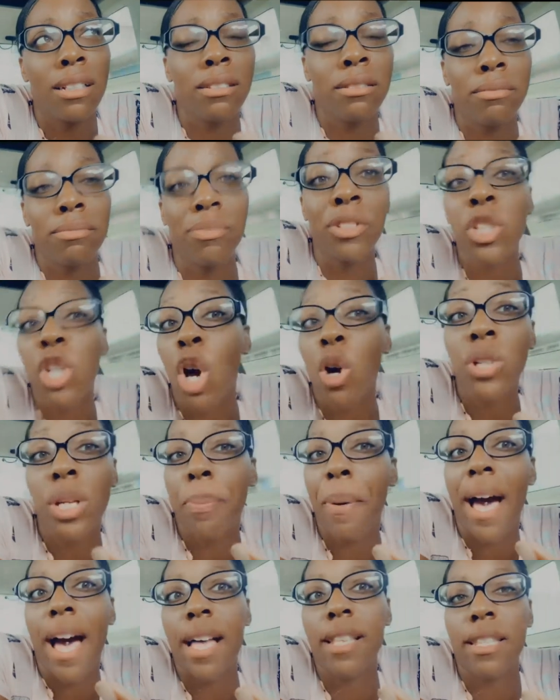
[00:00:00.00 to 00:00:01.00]
no
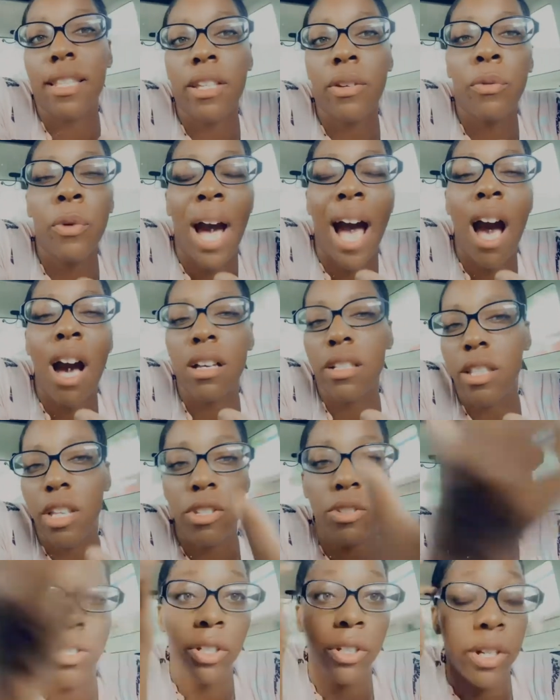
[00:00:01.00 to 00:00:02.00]
deposit. Well, I also
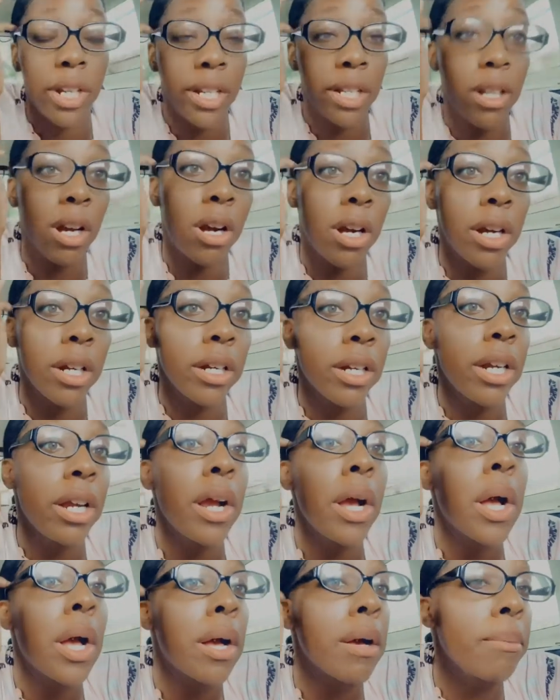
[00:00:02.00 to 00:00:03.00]
used the credit card,
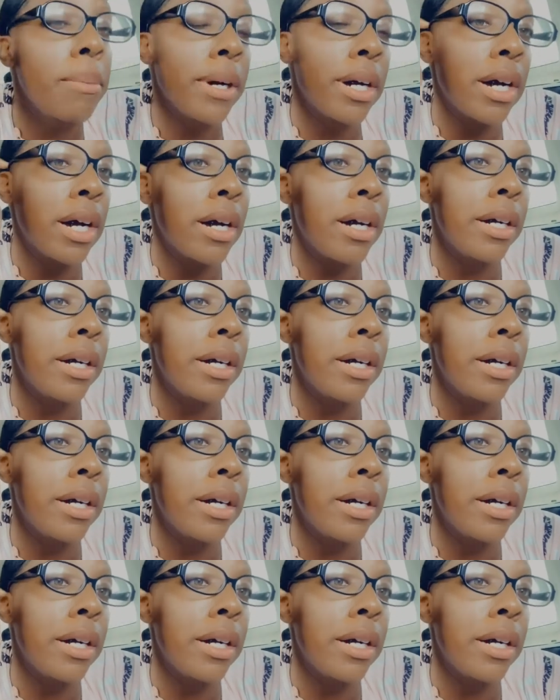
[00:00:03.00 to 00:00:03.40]
but